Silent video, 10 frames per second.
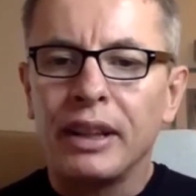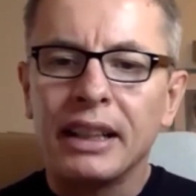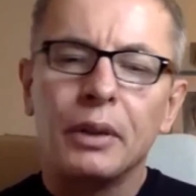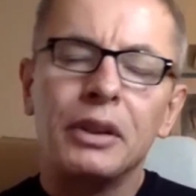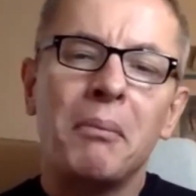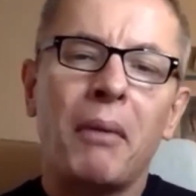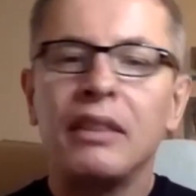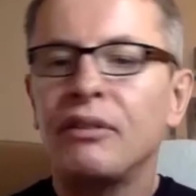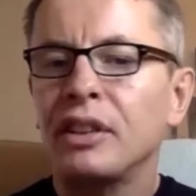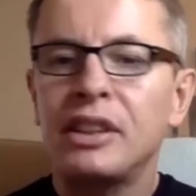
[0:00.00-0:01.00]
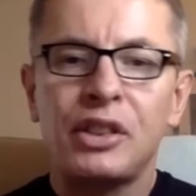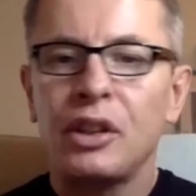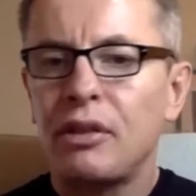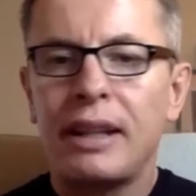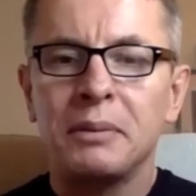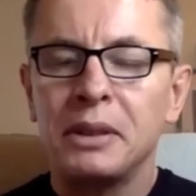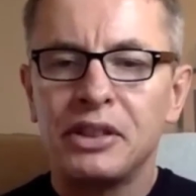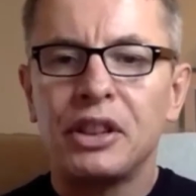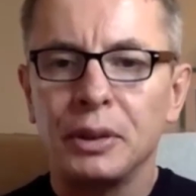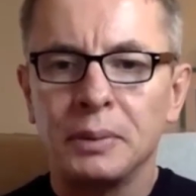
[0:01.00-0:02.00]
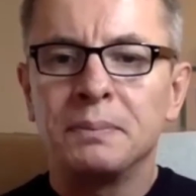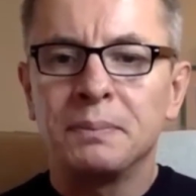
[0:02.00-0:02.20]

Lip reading: including mindfulness and other elements too.